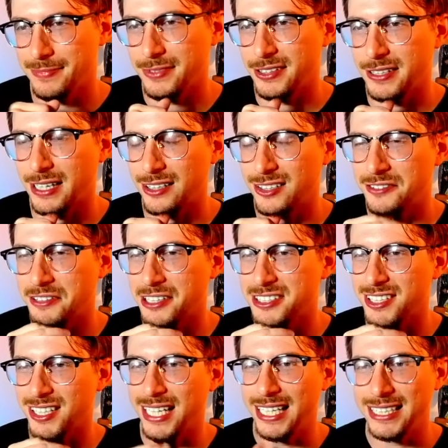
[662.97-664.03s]
I don't know if y'all
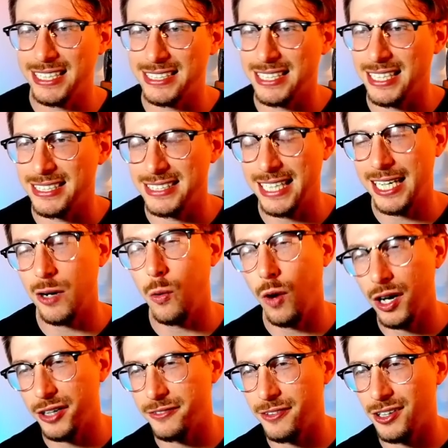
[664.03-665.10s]
saw that. The second
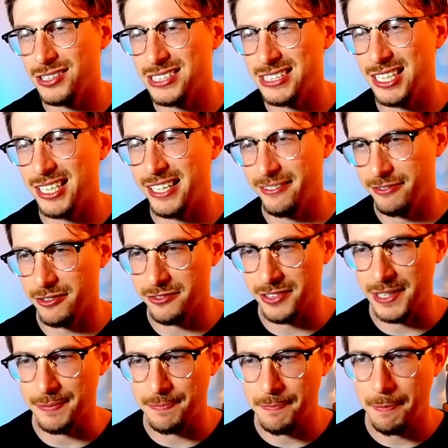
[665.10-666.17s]
waterfall snuck in for free.
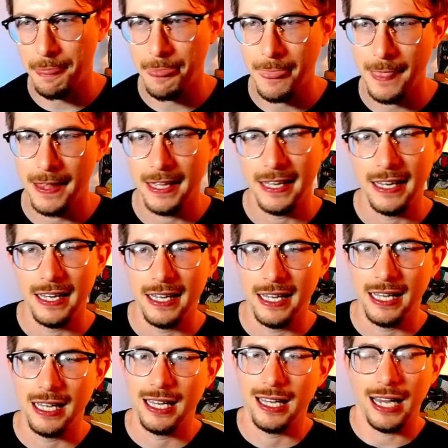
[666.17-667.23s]

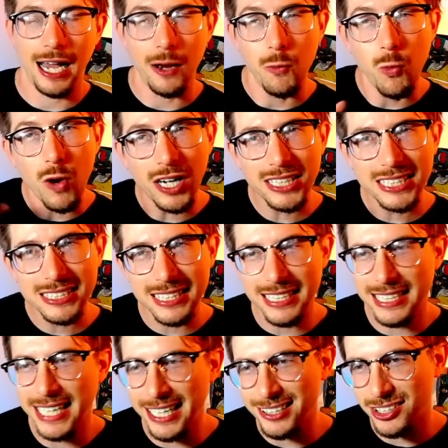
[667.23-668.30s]
I want to see the
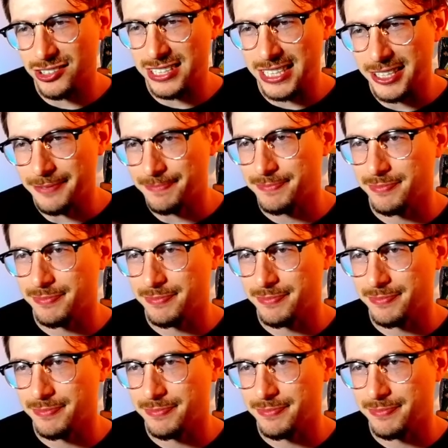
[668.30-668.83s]
Gyarados here.